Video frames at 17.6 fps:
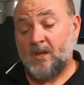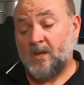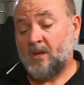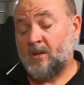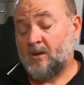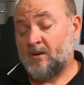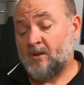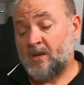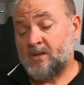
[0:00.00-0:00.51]

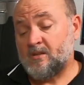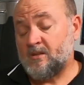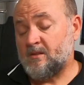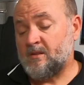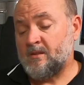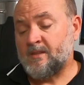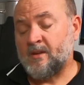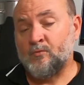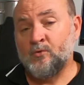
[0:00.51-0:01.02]
And I actually
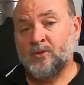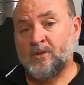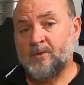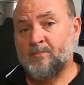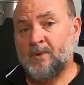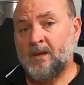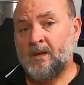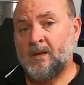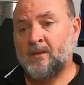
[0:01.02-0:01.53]
think they really
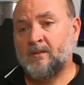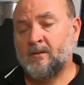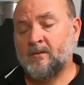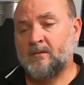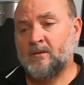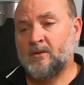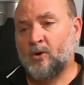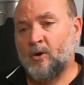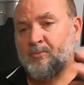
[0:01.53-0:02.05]
pair,
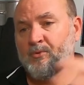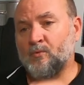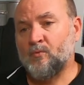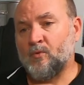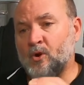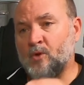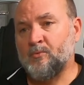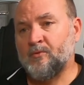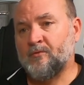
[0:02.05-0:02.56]
the hop aroma